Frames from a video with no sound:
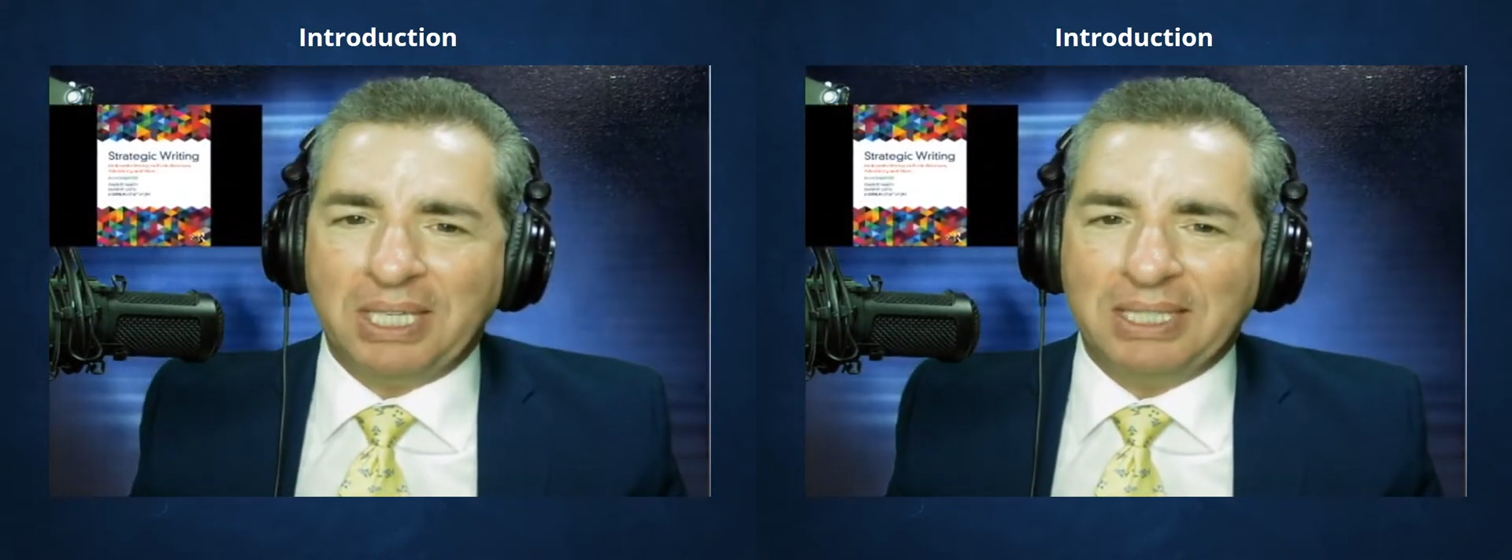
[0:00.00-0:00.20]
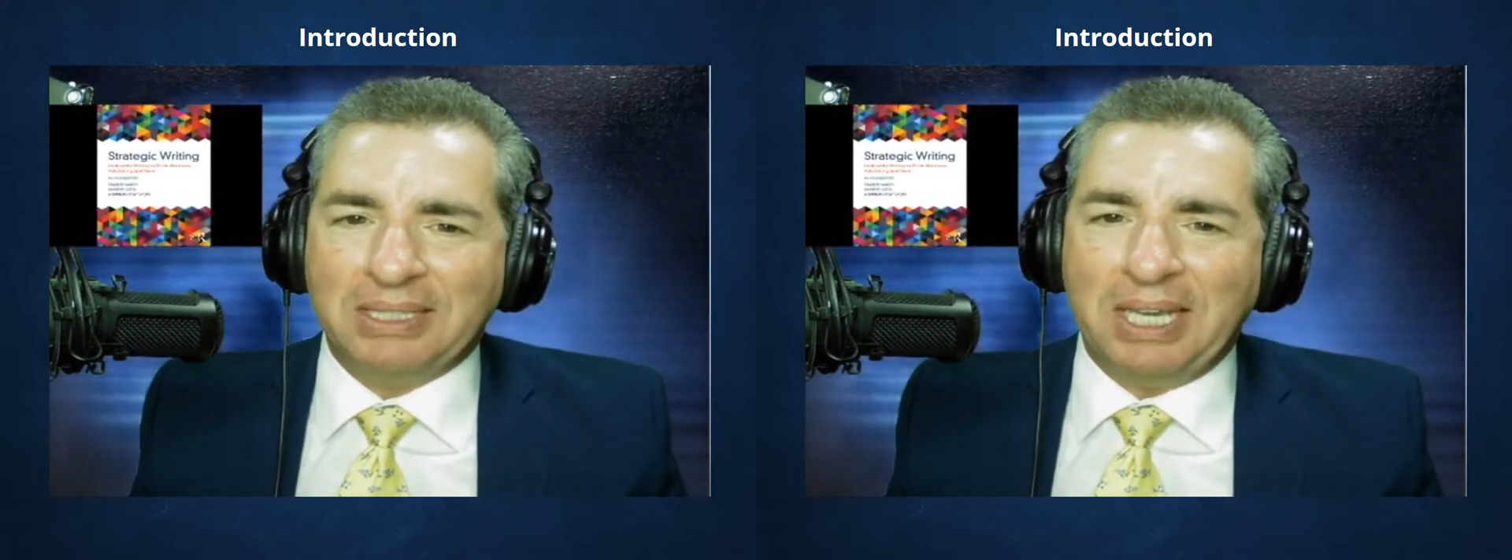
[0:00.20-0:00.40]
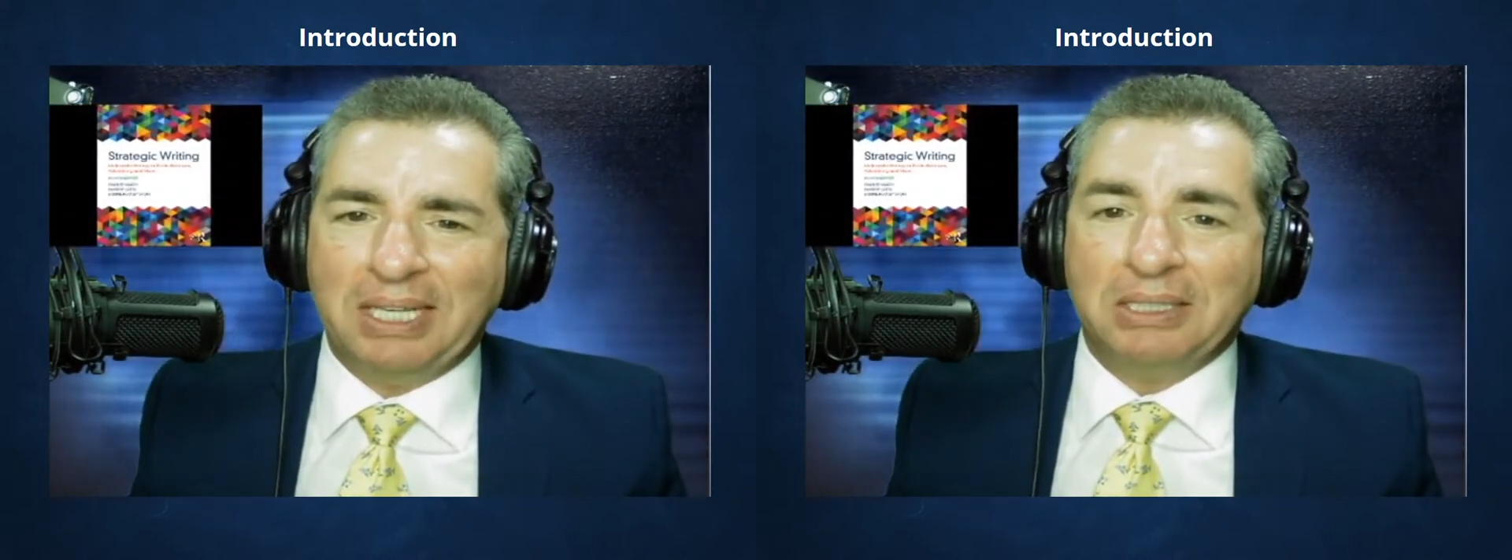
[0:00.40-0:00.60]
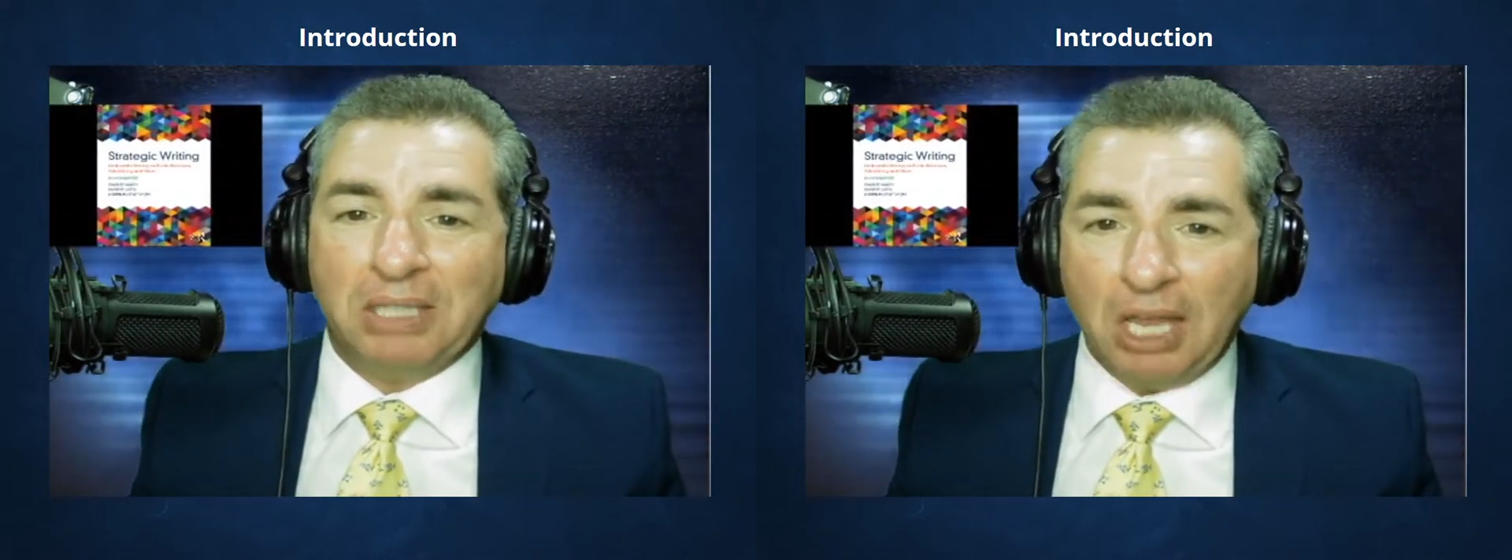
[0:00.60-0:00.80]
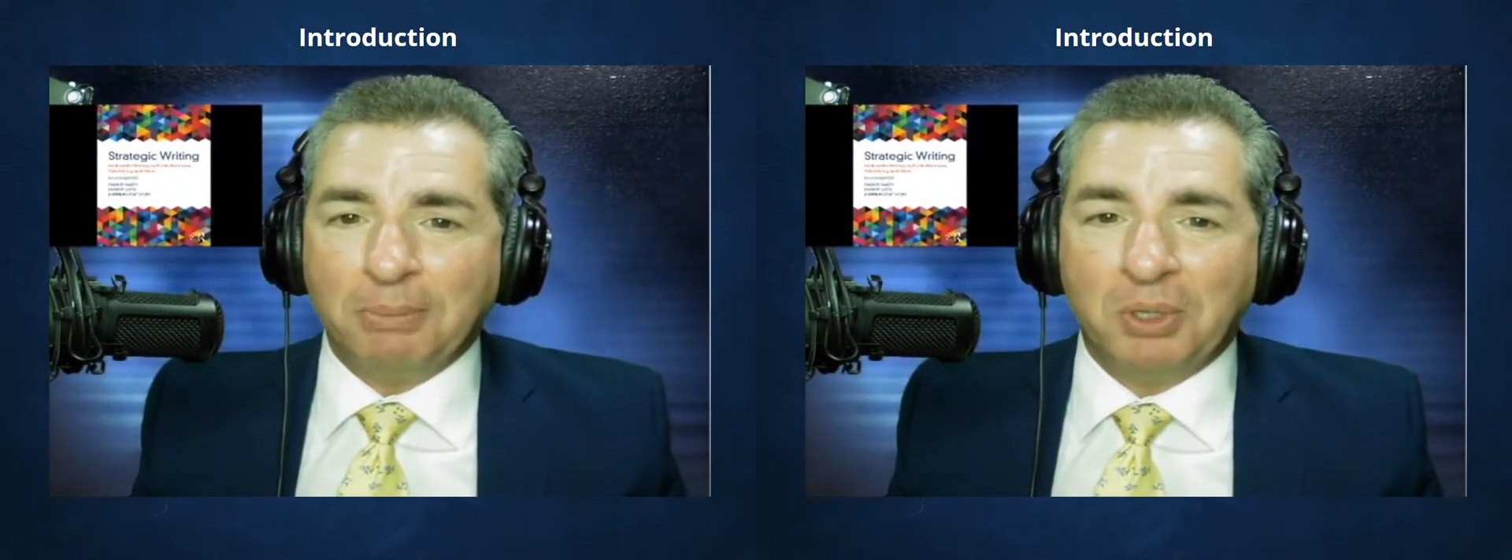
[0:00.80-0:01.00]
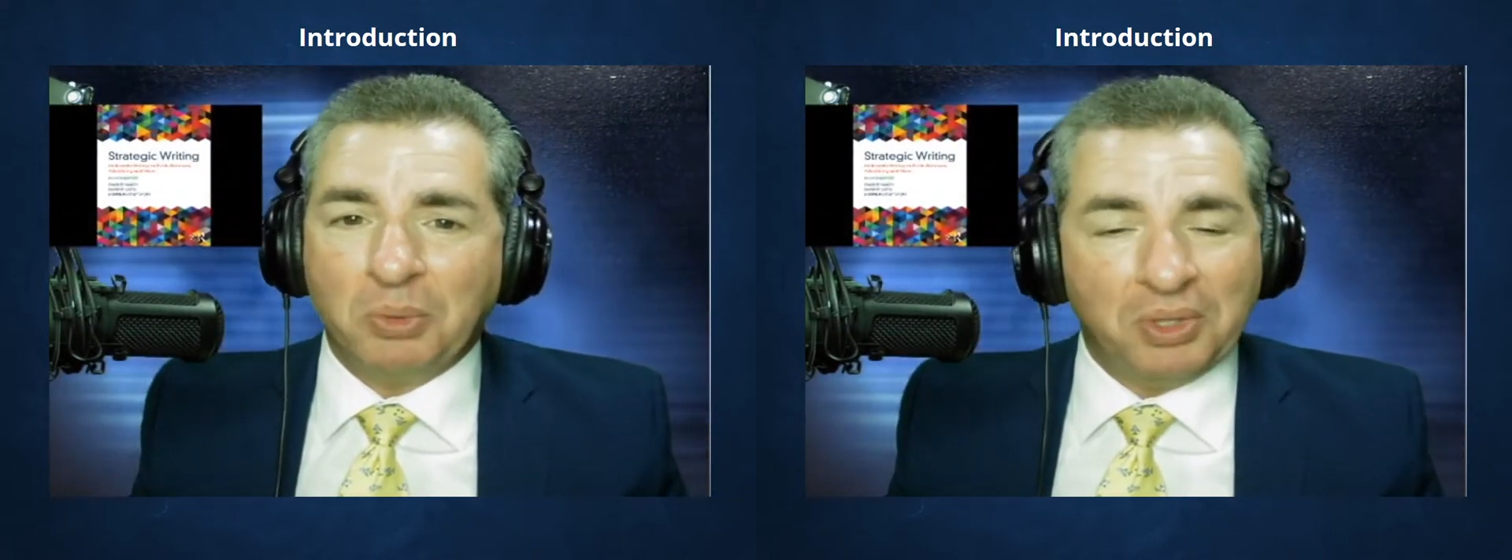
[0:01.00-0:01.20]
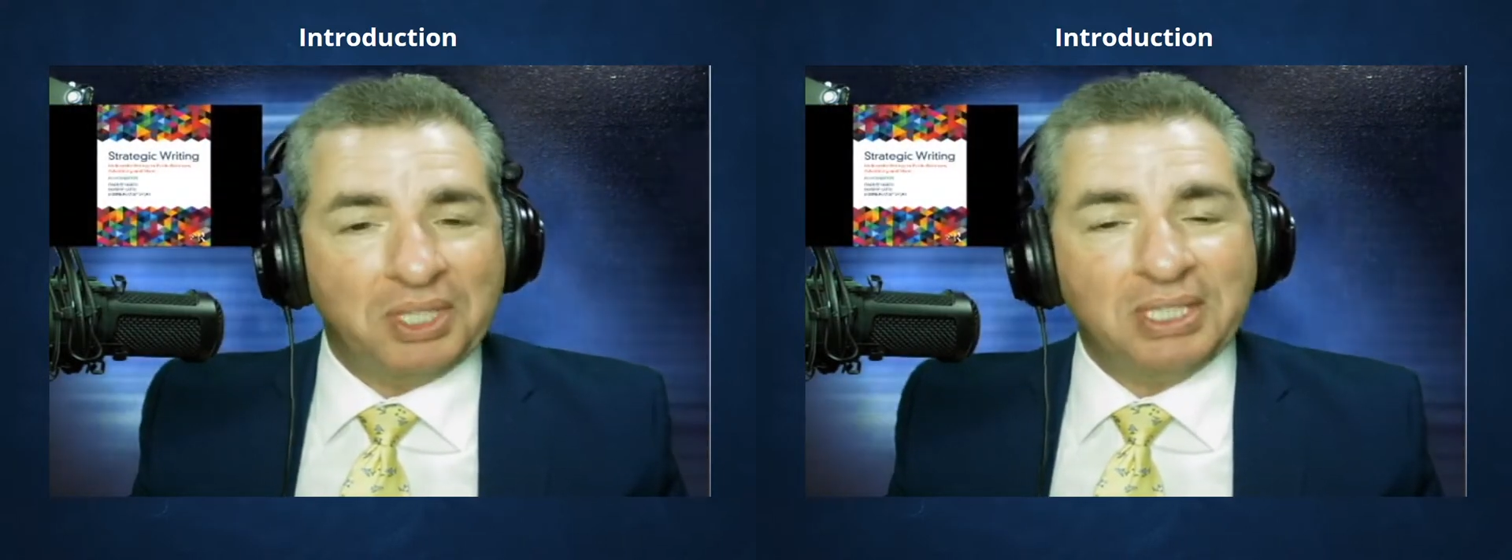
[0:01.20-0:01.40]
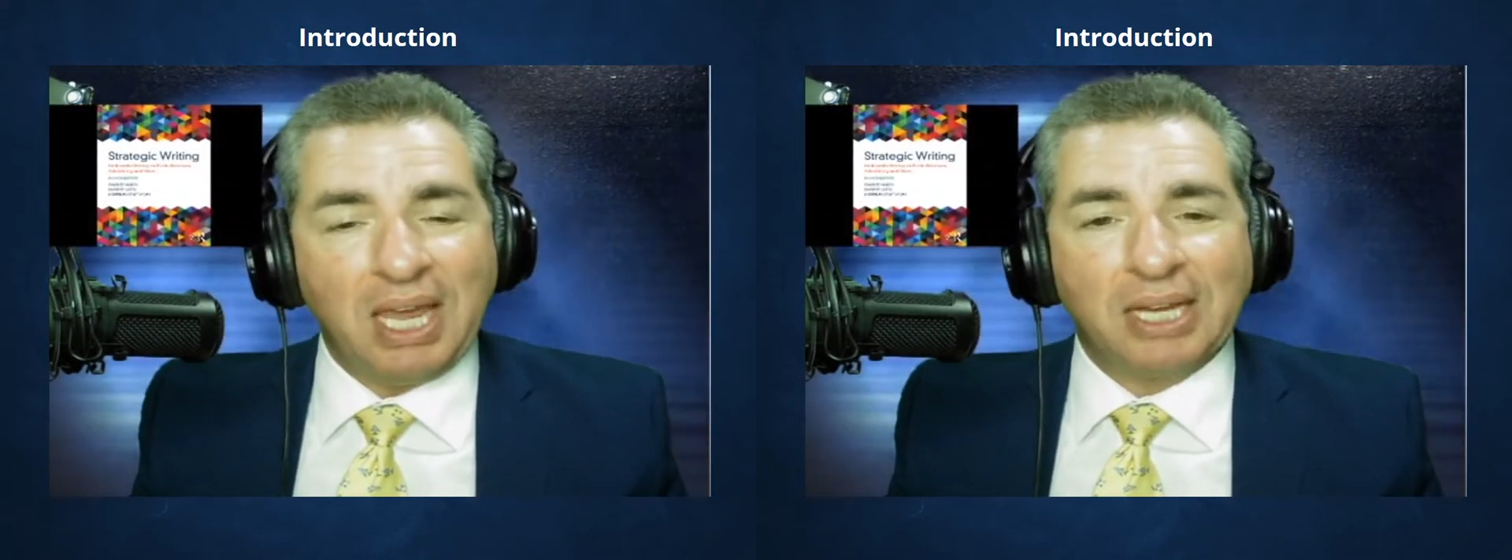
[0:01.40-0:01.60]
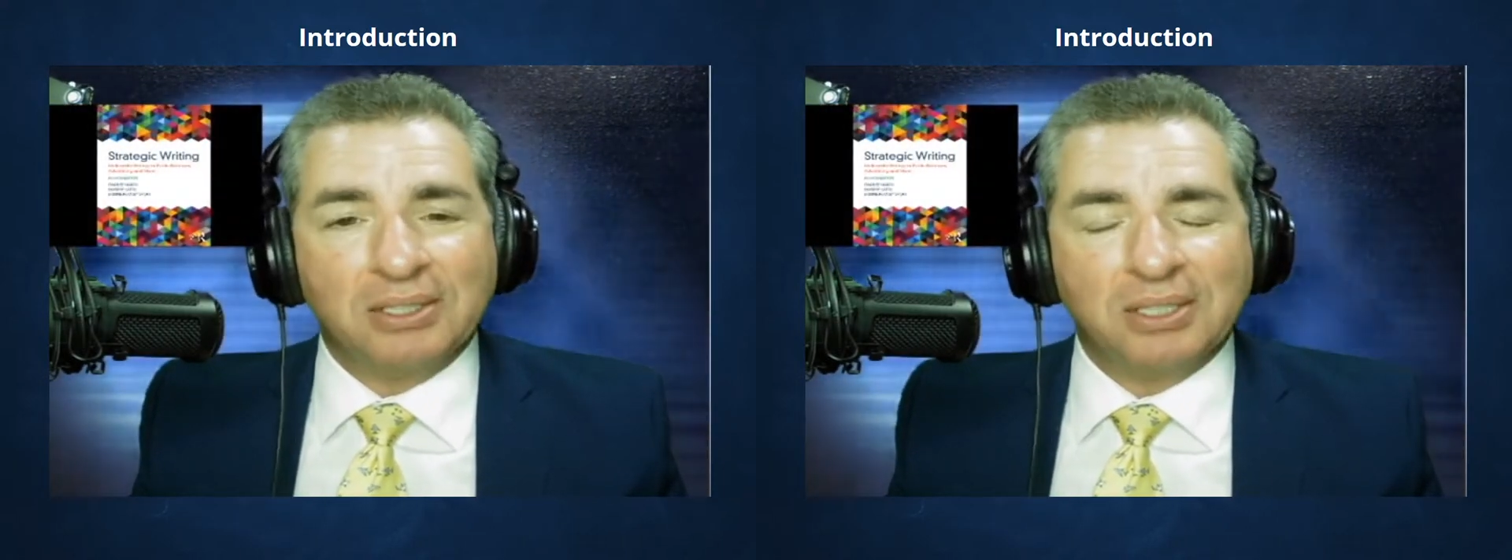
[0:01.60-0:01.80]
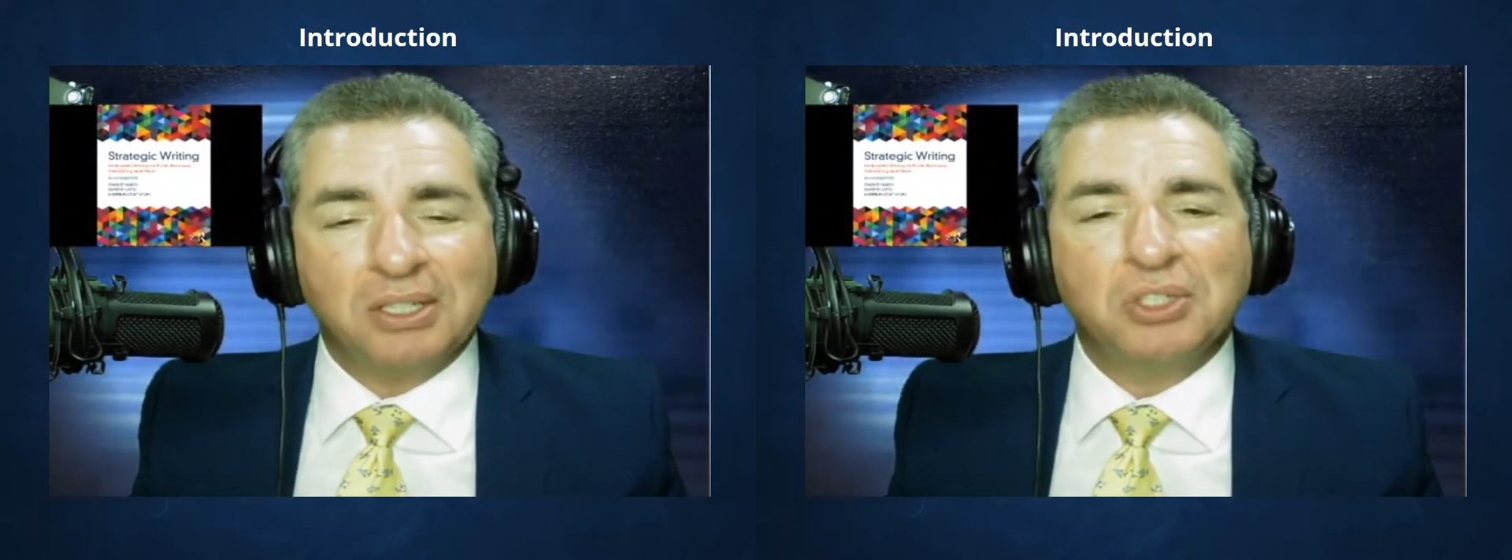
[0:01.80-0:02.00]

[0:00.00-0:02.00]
is in alignment with the text,